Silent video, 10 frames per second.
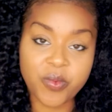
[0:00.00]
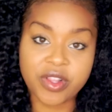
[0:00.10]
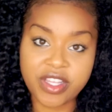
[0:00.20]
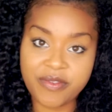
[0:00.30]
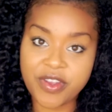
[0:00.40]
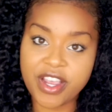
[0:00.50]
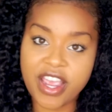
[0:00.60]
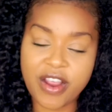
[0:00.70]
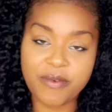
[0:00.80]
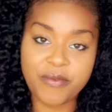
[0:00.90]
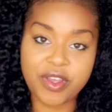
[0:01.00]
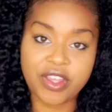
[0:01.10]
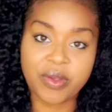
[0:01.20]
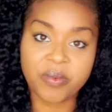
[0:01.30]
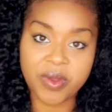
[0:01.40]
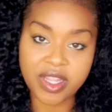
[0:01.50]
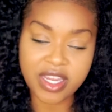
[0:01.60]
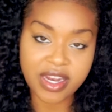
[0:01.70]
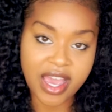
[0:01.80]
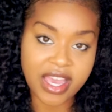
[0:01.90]
will leave your hair feeling
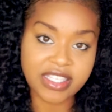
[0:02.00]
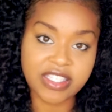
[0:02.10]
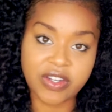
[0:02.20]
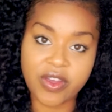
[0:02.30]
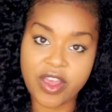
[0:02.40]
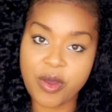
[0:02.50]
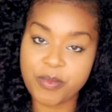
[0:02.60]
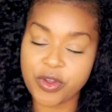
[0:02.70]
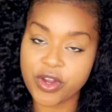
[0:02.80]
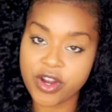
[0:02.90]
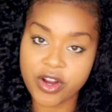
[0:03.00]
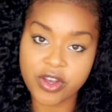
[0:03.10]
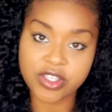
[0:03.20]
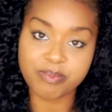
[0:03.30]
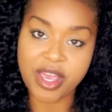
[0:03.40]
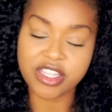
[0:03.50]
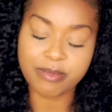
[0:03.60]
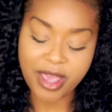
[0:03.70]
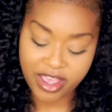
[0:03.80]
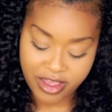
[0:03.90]
really nice. It'll help your curls bounce back